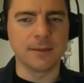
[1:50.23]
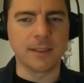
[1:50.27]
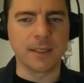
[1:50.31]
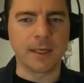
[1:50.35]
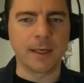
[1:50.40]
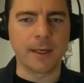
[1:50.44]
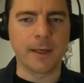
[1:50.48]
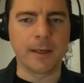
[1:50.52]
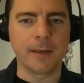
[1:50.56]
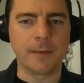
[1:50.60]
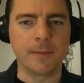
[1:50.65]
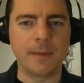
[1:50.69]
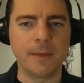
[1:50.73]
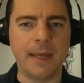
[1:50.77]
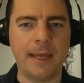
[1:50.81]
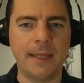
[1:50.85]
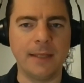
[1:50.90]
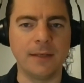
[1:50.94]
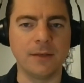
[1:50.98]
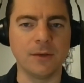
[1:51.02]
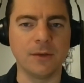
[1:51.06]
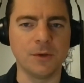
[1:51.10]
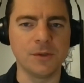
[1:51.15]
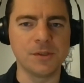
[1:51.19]

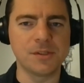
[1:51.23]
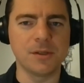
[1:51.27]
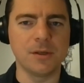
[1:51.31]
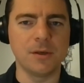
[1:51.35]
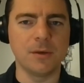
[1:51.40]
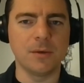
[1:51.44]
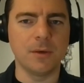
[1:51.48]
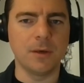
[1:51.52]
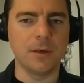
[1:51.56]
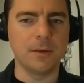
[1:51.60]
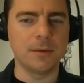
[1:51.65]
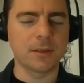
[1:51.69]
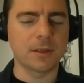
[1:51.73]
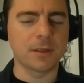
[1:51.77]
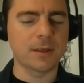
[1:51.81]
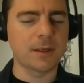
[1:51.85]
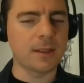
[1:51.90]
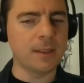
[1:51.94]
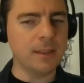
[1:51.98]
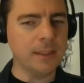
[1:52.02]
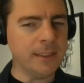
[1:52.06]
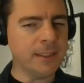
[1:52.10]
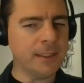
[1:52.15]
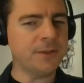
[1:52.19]
and also a
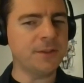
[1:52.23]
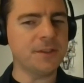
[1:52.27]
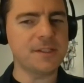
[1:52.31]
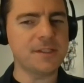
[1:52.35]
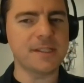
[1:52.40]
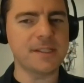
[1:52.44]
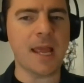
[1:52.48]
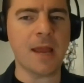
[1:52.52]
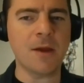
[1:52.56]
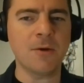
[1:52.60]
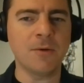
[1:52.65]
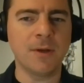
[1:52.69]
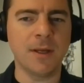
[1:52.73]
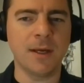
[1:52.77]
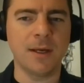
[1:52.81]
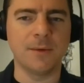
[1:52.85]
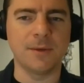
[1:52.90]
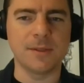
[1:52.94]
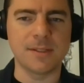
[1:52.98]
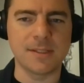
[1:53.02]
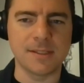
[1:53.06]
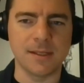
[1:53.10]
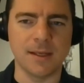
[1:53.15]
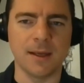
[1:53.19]
clearer sound, I
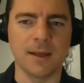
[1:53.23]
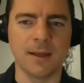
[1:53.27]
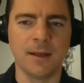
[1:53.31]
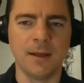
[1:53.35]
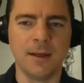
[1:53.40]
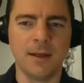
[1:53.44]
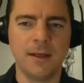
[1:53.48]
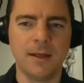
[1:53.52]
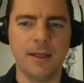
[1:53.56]
would say.